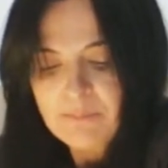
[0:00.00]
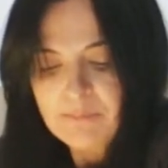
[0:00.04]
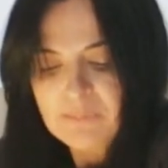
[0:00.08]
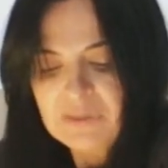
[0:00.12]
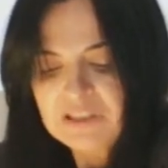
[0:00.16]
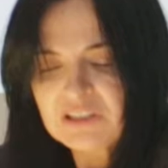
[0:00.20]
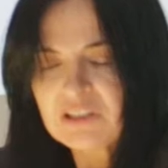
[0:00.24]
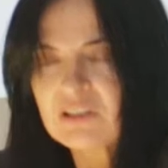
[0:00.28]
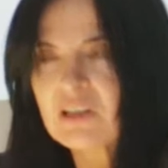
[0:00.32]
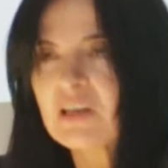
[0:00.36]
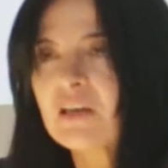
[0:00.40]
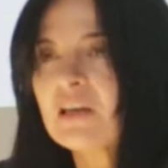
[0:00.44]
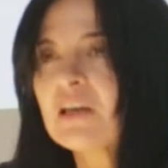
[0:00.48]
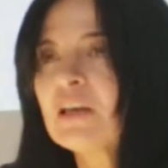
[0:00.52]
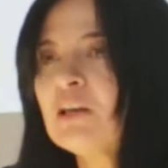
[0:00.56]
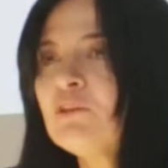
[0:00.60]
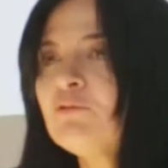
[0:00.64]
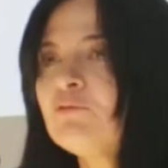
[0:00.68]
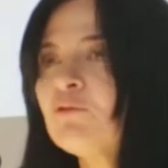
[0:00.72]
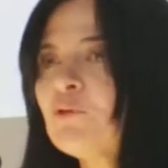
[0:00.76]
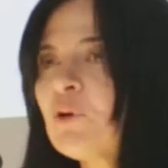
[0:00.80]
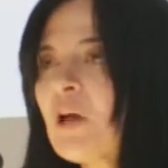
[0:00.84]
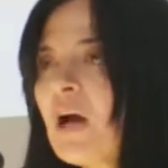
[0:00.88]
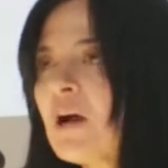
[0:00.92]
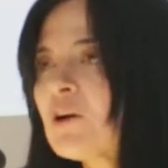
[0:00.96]
But
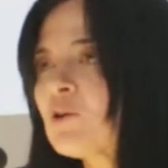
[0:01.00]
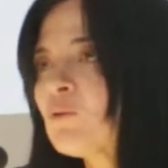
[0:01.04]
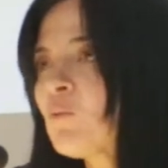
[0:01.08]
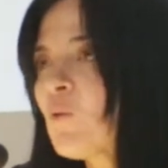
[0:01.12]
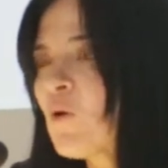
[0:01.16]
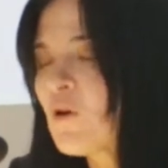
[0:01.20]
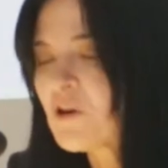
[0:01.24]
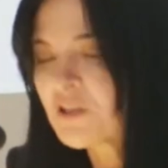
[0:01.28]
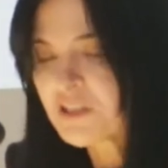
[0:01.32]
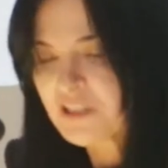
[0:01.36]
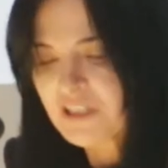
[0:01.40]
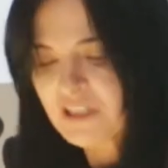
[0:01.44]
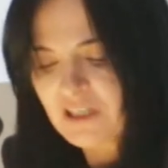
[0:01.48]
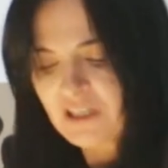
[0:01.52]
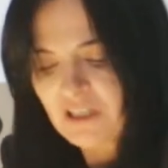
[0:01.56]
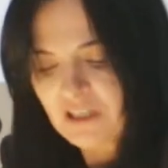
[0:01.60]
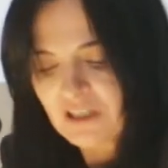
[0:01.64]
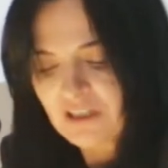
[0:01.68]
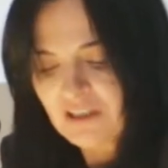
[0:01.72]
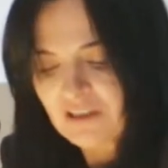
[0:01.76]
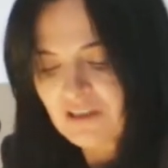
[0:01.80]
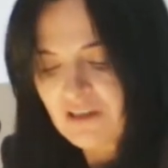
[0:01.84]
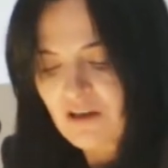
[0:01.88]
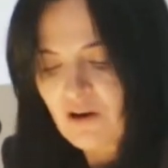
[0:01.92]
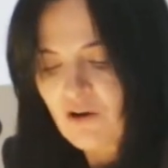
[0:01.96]
if we are
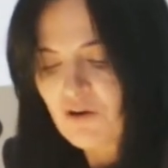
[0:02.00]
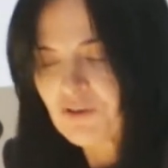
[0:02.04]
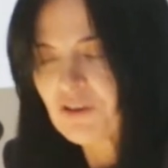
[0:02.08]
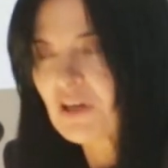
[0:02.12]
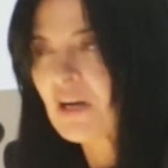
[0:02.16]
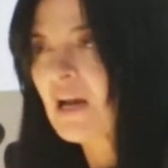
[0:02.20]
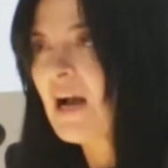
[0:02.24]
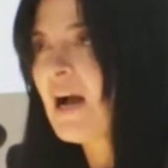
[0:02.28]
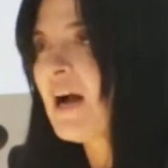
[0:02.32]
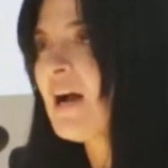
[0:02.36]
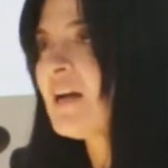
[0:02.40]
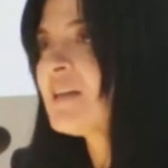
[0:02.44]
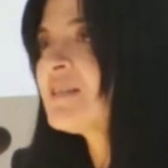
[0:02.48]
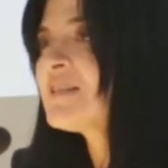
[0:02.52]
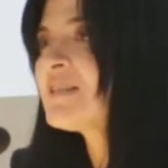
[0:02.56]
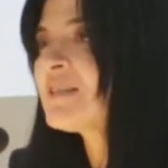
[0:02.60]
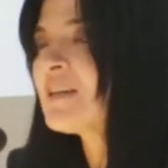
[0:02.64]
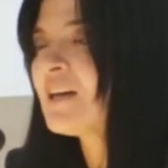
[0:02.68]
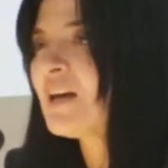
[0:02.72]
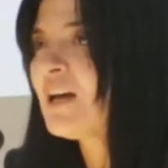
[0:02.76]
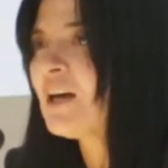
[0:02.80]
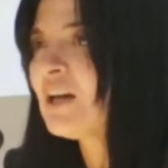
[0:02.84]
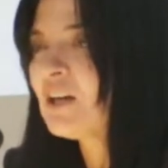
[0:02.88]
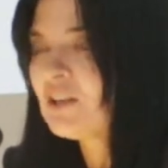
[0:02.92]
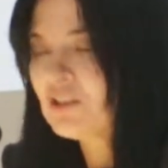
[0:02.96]
working on
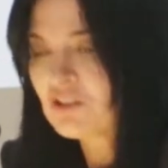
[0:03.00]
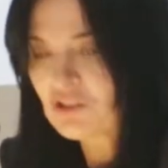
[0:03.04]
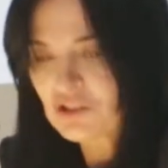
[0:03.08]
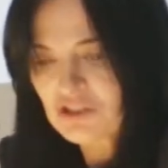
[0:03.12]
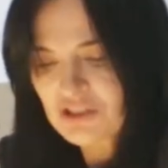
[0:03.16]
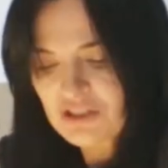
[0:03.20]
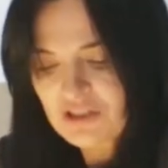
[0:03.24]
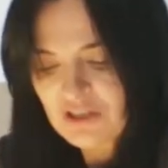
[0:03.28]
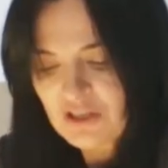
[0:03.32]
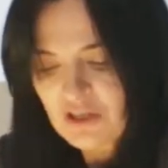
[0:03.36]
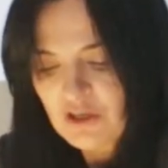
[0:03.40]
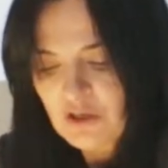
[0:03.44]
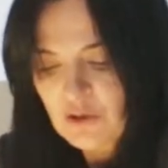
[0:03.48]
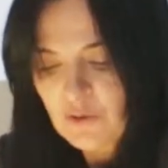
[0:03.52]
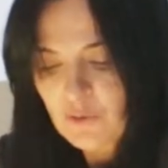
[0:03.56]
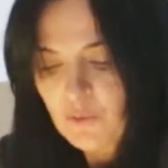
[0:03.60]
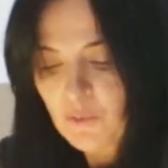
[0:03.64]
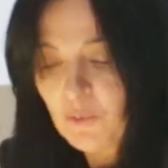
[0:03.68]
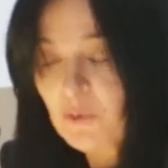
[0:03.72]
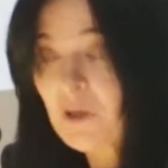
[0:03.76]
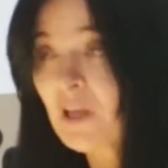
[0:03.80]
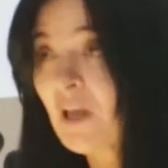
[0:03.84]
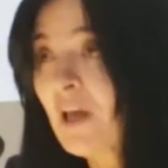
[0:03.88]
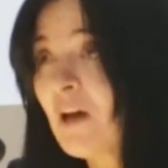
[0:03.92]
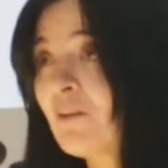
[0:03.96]
ICH,
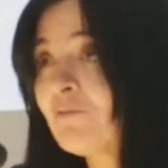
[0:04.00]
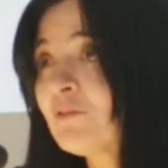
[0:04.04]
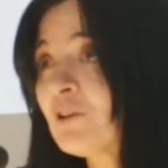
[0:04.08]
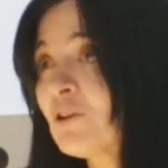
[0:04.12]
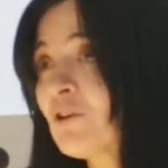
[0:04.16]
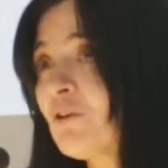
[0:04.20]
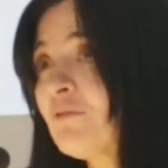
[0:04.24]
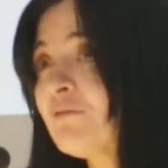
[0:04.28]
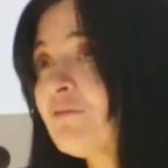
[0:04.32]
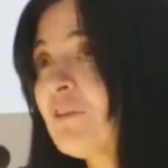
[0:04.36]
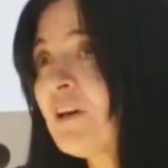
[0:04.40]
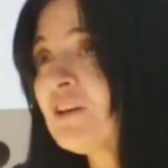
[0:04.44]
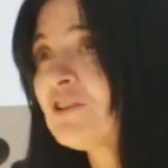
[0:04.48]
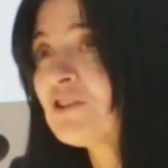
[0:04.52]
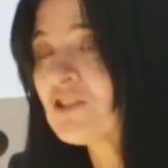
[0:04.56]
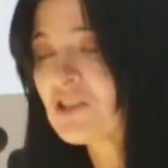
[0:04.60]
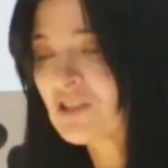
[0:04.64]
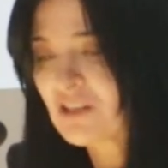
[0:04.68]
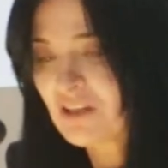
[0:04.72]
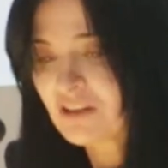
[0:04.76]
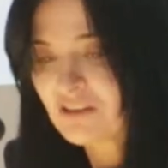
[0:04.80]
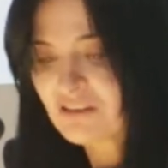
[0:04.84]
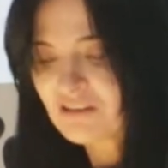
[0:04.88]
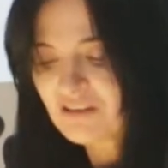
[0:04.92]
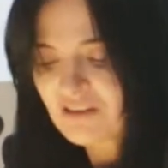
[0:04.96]
we have the
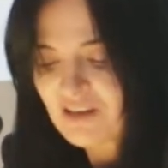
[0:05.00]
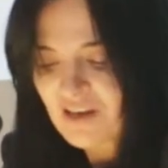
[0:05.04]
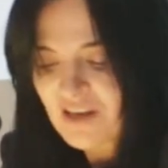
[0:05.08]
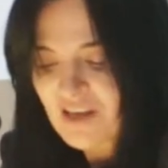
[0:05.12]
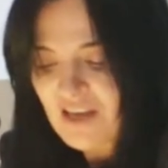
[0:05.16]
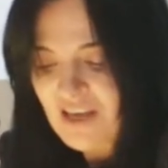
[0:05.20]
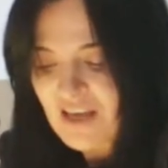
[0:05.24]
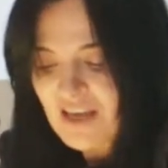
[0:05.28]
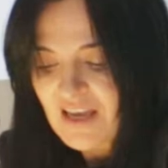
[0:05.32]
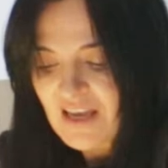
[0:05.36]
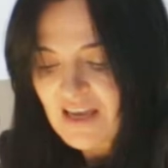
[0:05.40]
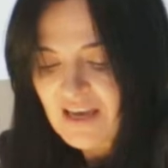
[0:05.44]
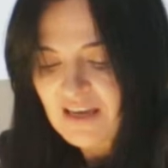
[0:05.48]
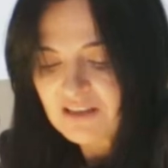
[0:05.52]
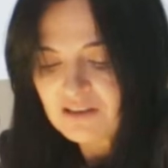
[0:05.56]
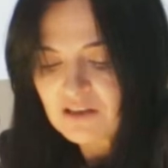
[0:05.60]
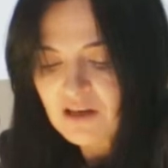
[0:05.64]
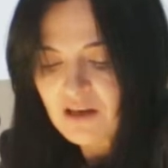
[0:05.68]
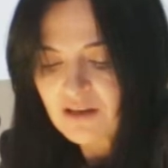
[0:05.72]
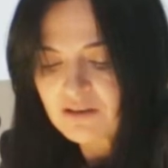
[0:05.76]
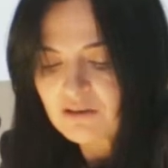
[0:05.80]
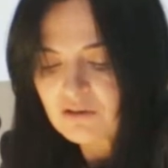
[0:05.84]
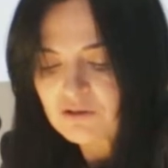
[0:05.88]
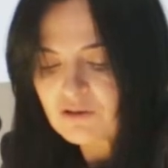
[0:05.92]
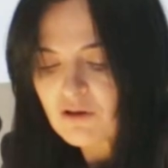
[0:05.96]
convention and
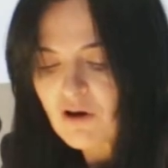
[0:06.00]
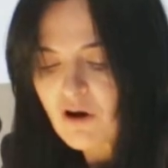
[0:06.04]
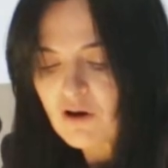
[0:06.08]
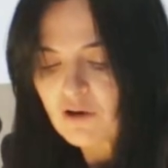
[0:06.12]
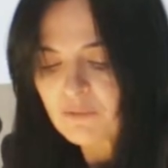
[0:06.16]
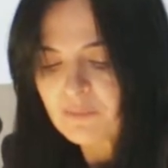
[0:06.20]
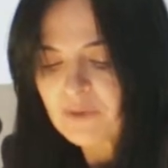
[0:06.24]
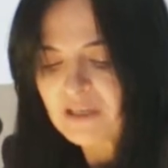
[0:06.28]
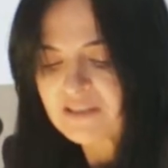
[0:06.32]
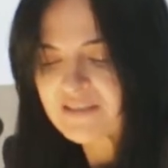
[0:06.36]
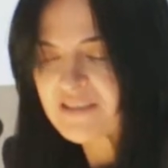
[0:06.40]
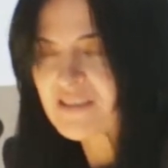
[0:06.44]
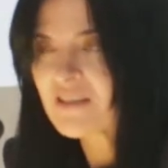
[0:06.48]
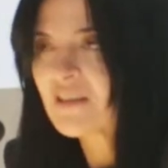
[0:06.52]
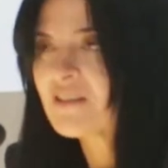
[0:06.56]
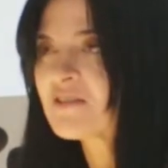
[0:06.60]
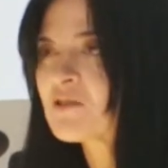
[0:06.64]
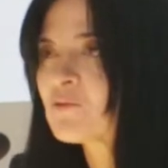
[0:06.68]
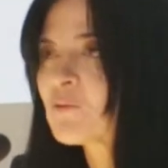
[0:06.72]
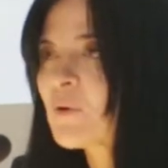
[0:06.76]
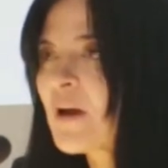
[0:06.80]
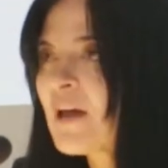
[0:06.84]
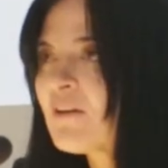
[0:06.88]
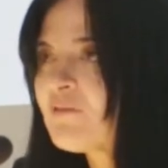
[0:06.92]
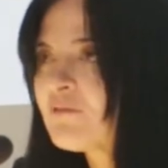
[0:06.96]
other documents
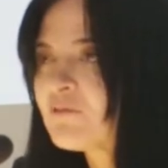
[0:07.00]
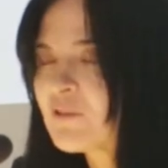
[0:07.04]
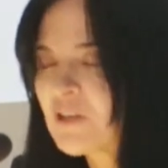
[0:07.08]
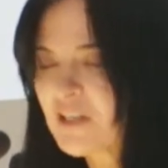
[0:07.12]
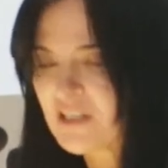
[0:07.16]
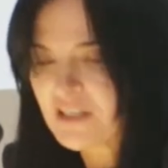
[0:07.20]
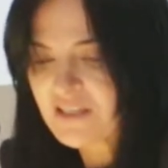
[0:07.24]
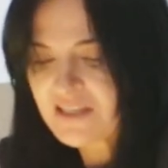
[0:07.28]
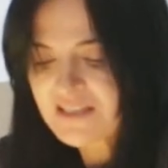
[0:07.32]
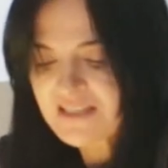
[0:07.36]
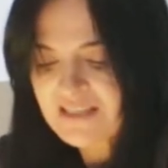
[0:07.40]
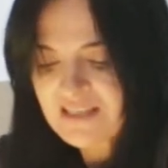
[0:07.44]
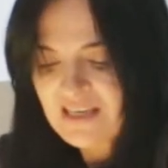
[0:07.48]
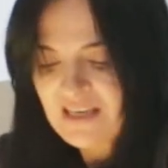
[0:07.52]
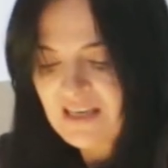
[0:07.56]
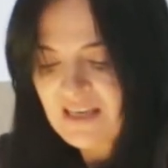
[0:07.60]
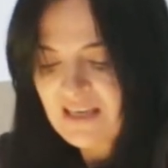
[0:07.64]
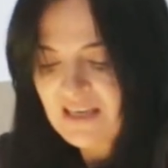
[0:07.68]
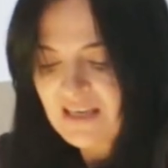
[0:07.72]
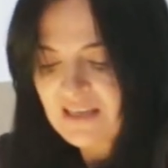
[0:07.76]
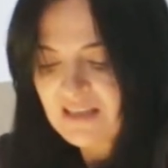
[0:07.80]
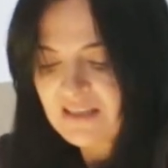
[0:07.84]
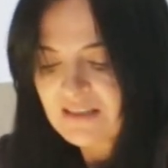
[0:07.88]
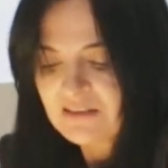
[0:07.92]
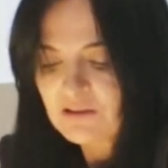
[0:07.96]
as reference,
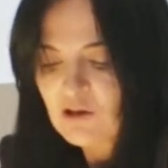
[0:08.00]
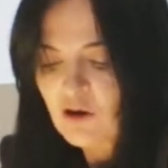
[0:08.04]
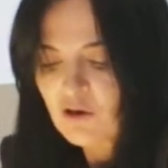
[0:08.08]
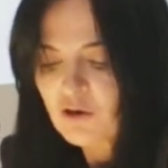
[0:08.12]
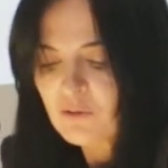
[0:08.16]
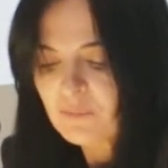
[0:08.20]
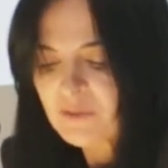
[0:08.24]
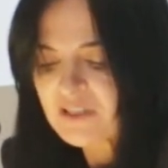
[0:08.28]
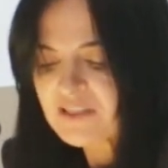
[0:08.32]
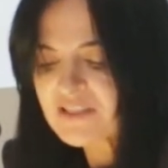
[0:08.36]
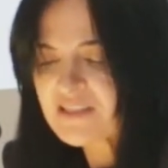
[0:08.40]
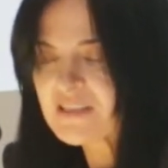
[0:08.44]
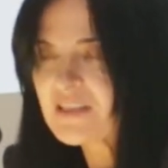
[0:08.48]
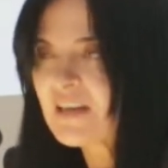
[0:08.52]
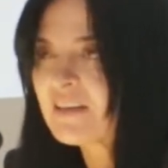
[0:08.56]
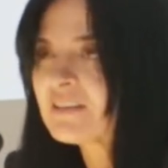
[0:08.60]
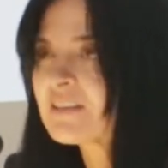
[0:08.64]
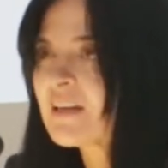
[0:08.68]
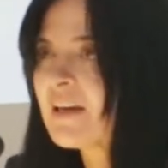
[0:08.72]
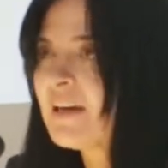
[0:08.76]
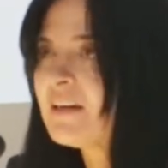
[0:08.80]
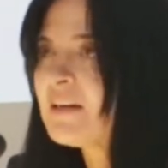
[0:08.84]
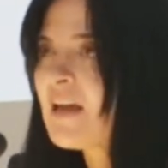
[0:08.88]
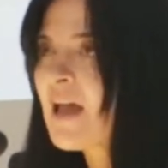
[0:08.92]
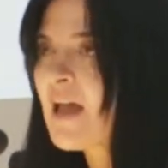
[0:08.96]
documents
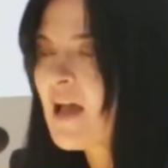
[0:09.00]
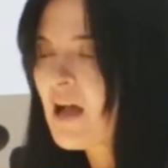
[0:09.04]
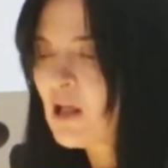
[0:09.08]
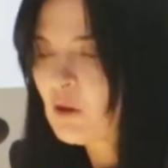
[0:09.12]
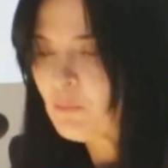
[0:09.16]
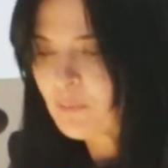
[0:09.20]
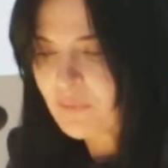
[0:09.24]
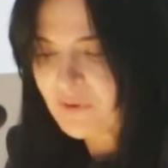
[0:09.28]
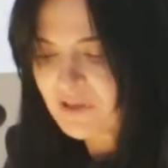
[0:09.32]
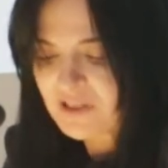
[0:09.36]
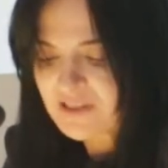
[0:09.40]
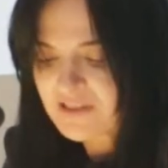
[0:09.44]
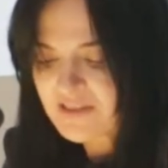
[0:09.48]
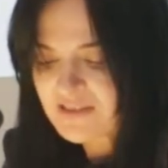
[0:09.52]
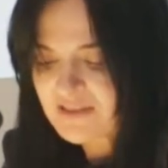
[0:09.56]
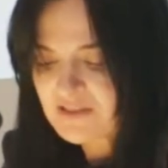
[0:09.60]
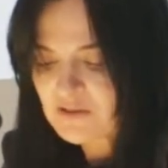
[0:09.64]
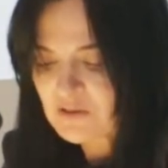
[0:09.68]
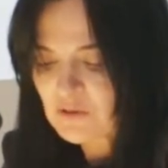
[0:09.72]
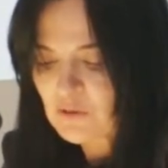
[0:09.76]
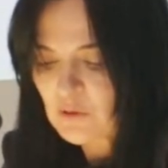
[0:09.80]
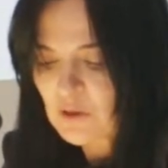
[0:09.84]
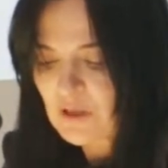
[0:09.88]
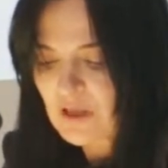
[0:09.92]
that can help us